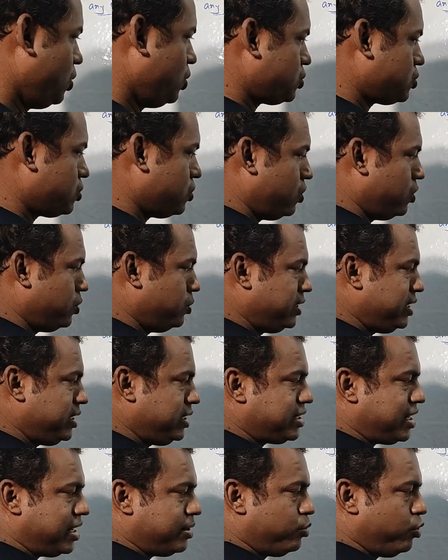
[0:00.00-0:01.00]
So
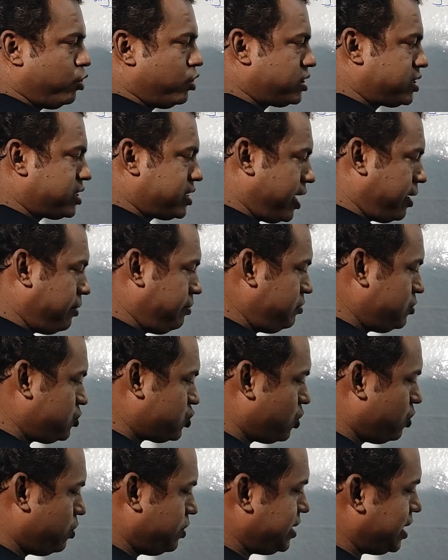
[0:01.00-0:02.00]
these are both same.
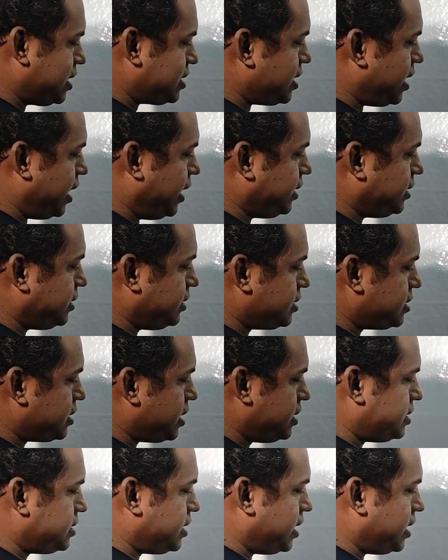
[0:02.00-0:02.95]
So we just write in this case,